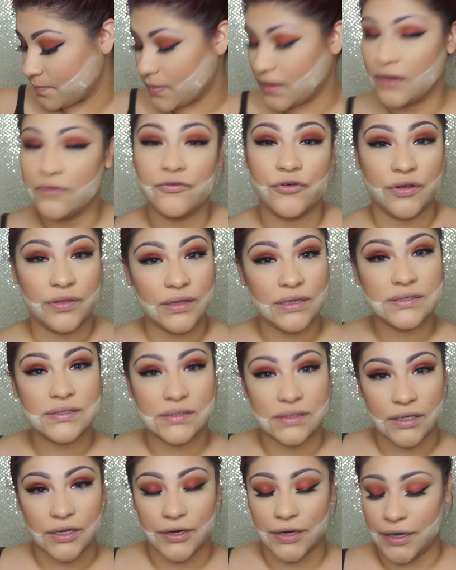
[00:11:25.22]
For
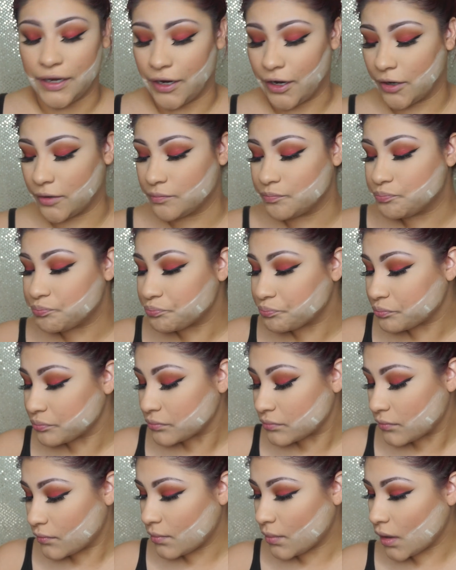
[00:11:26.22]
this look here,
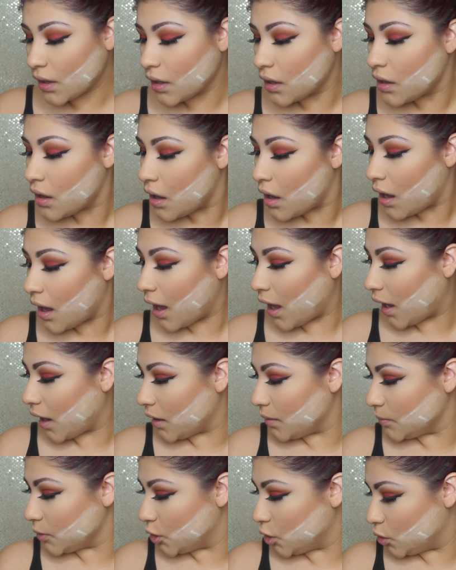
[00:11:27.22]

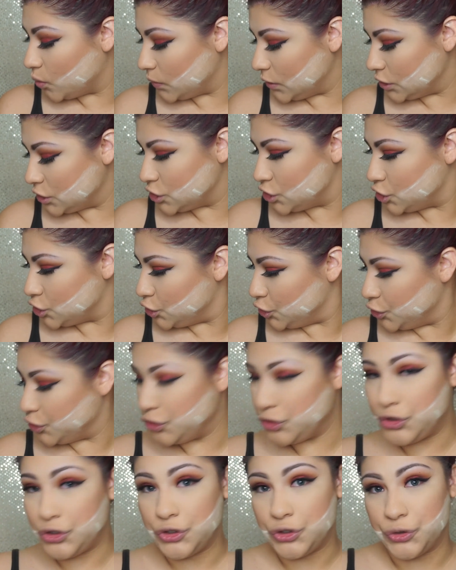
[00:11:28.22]
I'm going to
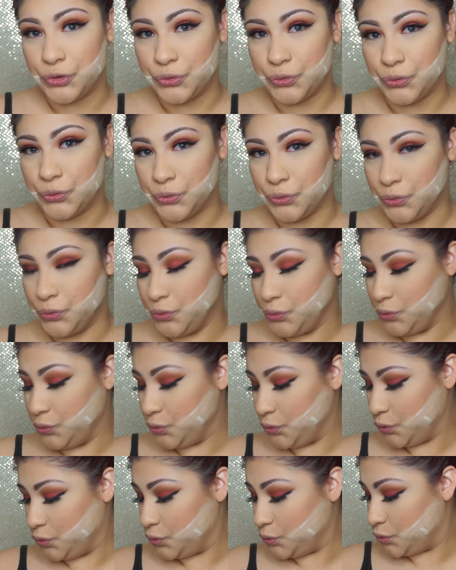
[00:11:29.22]

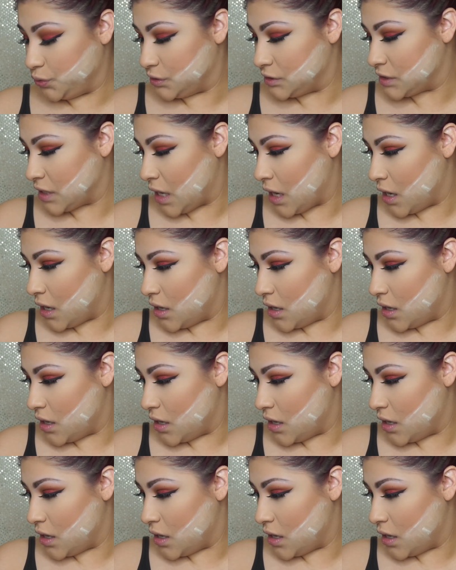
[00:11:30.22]
use